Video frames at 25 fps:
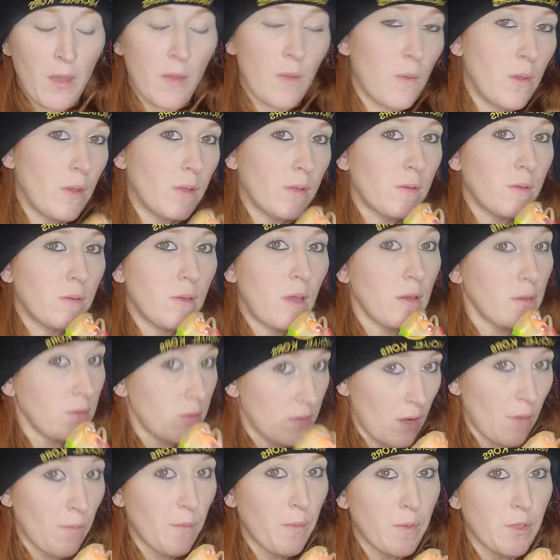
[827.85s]
This has
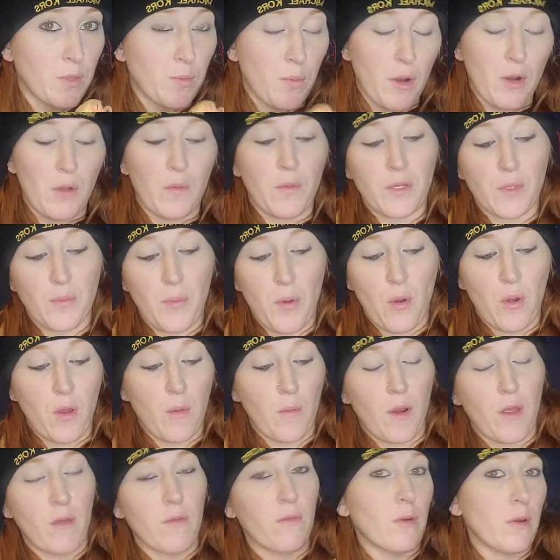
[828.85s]
definitely spread on this pony.
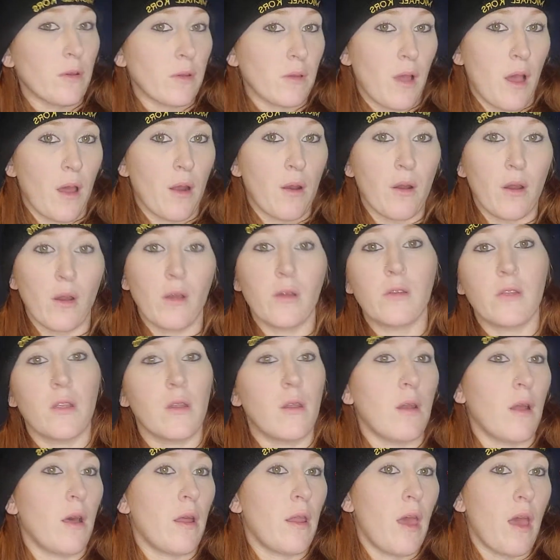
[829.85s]
When I first got her, she
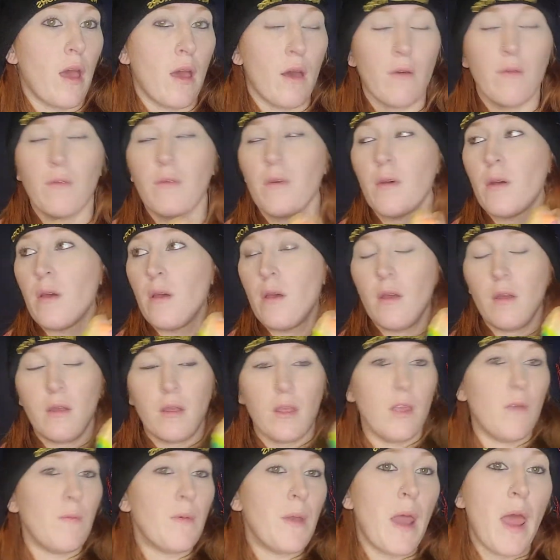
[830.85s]
did not have
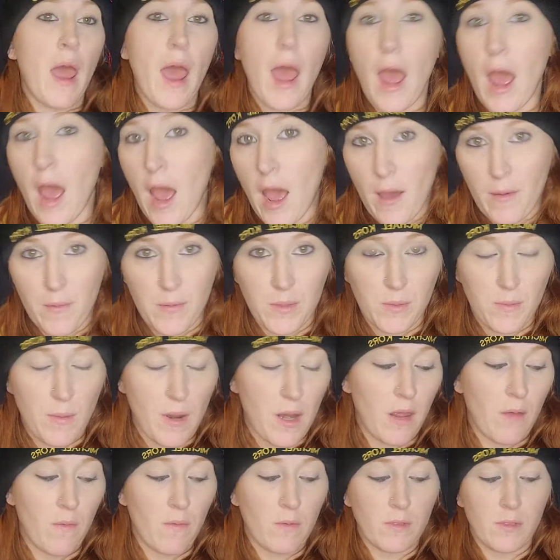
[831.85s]
even half as
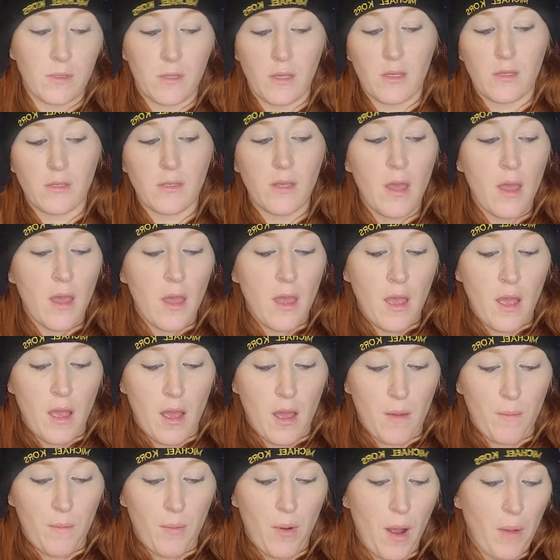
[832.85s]
many as this.
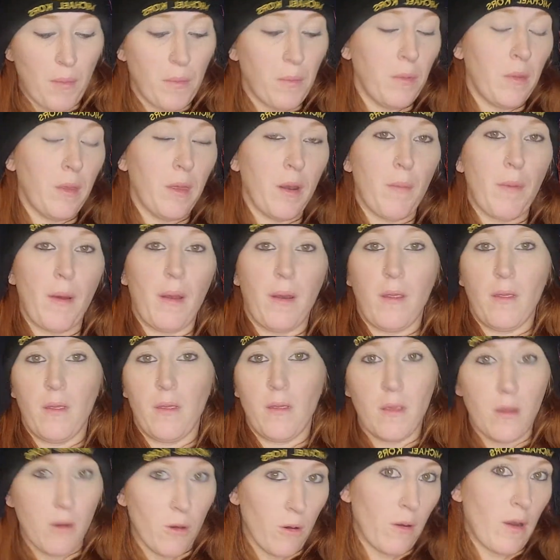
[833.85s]
Probably in about a
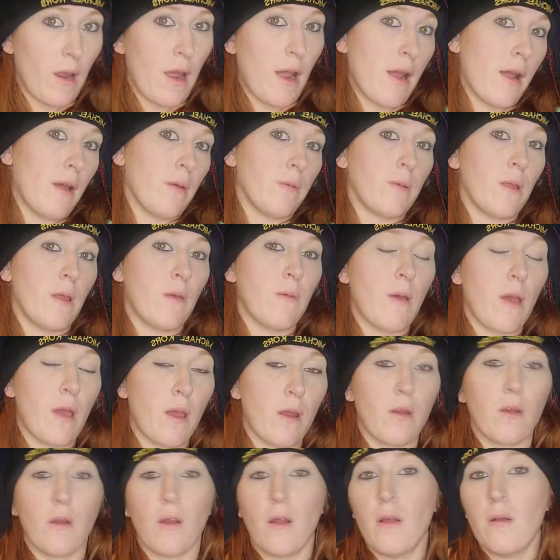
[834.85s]
year and a half that I've
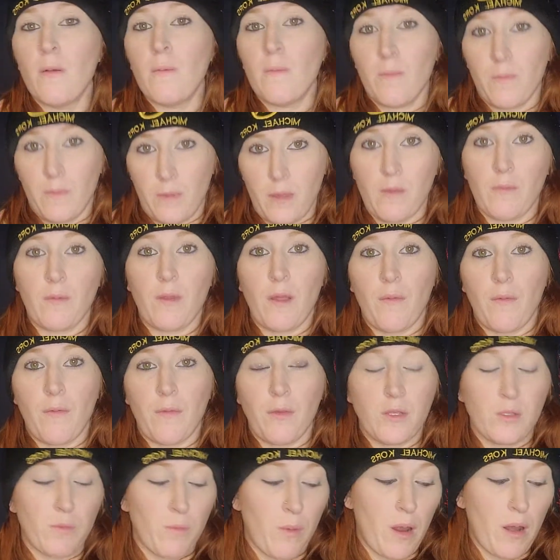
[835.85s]
had her, they've
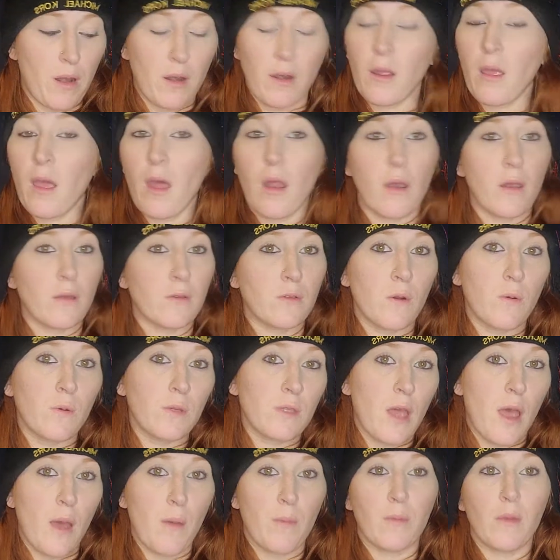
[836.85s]
definitely spread. And again, it doesn't
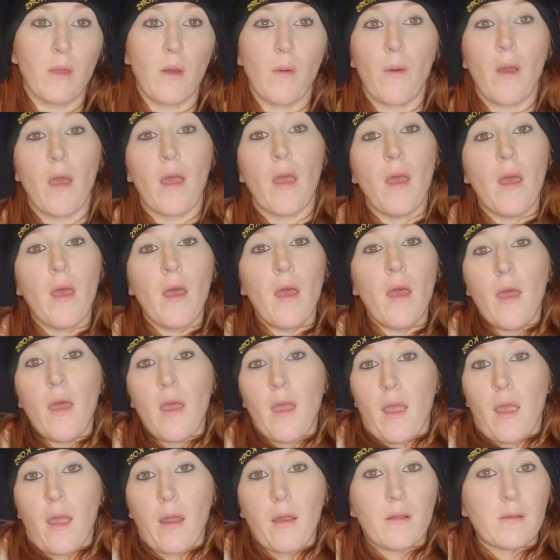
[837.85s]
always happen that way.
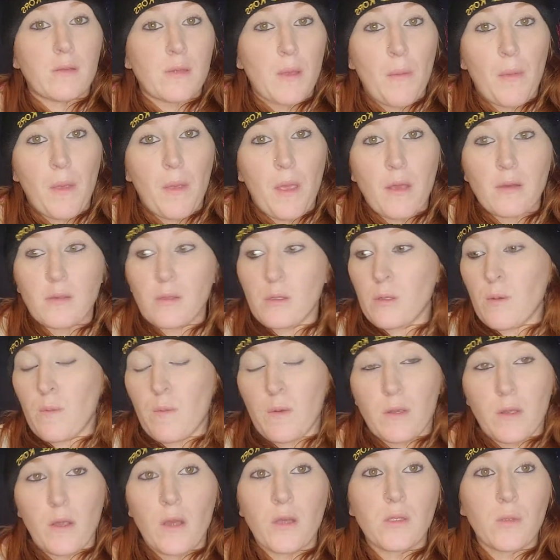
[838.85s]
And in some cases, if
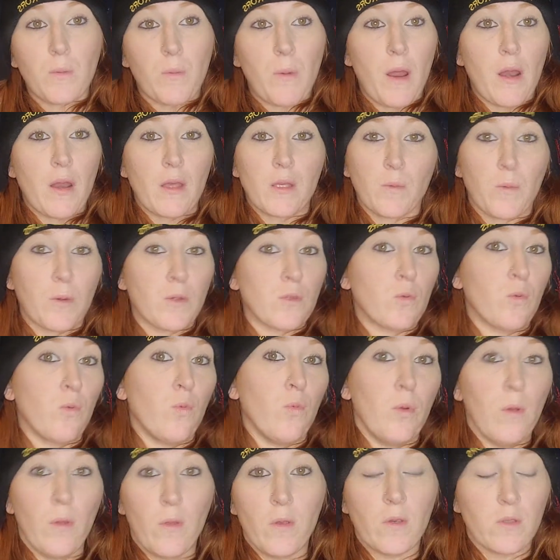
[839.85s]
it does spread, it spreads
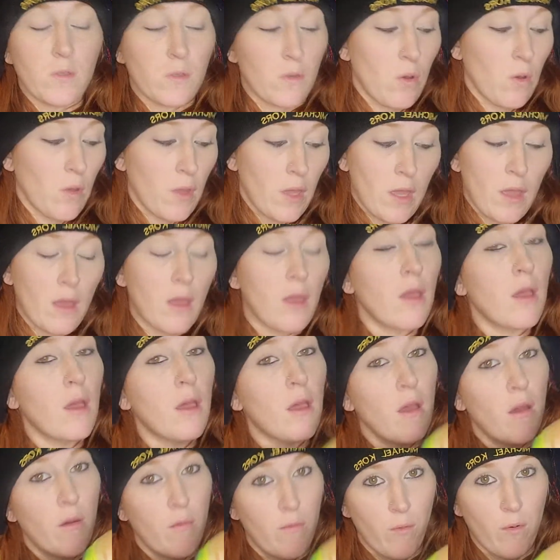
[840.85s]
really slowly.
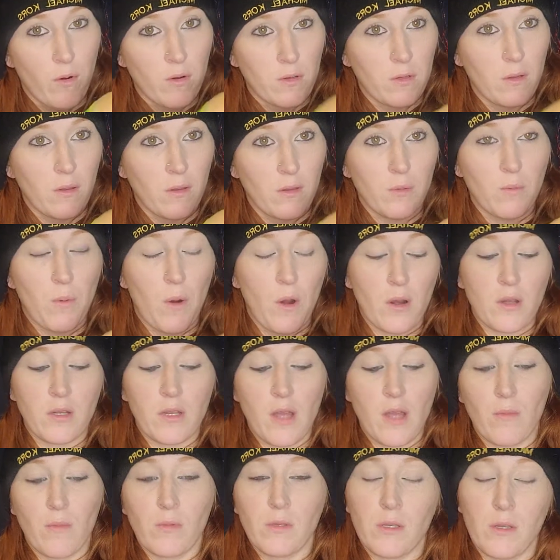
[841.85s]
Unfortunately, this Party
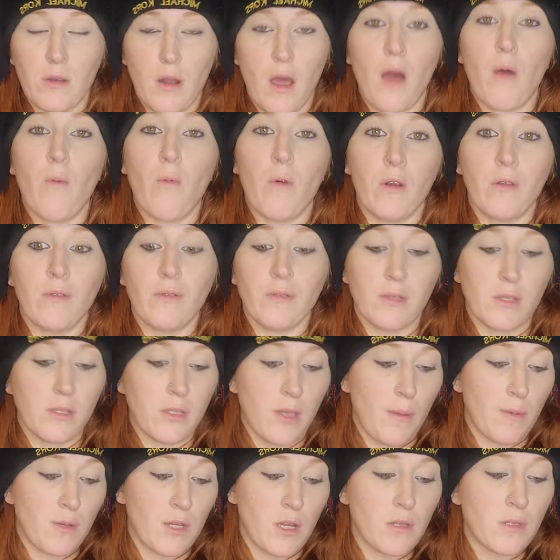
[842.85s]
was not one of those
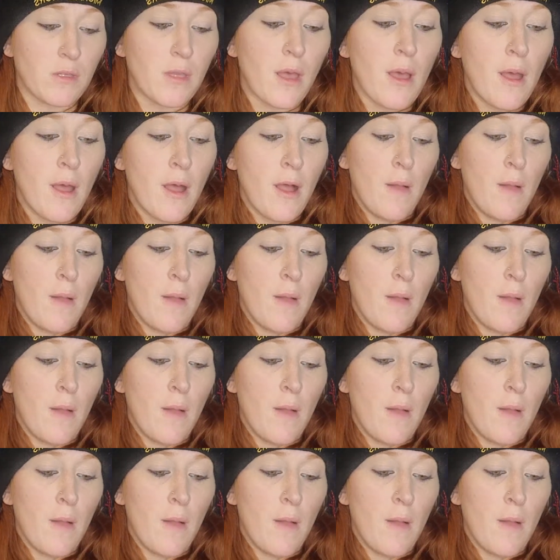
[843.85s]
exceptions.